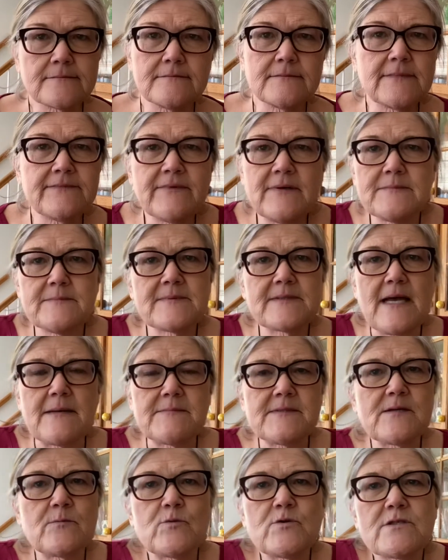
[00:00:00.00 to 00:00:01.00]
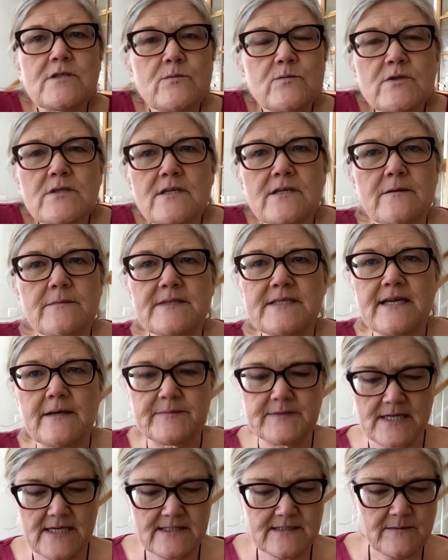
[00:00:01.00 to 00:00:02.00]
If I'm, I'm somewhere, someone's gonna give me
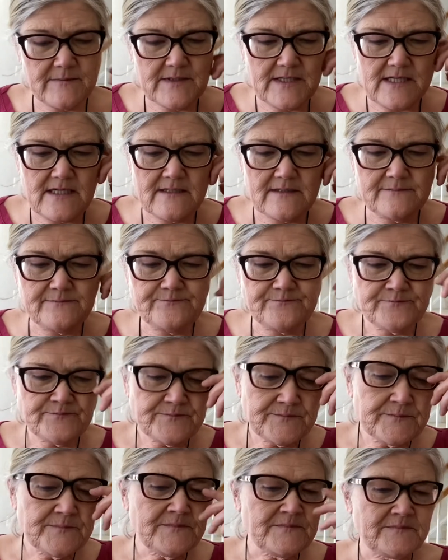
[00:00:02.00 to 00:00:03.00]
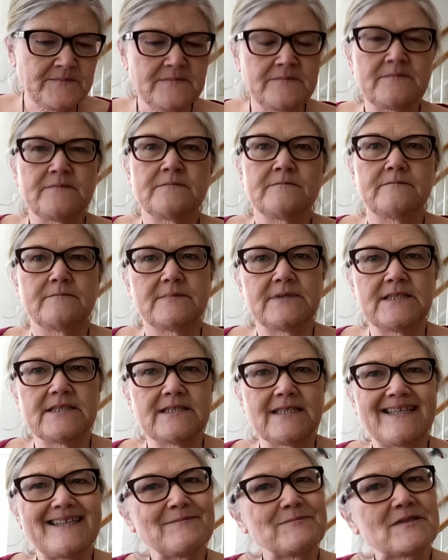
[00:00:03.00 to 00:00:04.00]
scalloped potatoes, I'm gonna eat them.
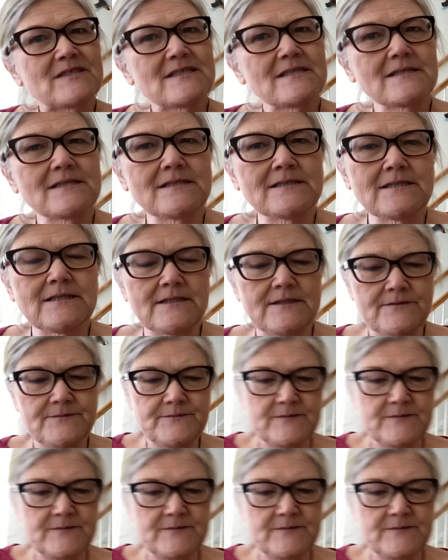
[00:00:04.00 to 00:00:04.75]
I'm just, you know.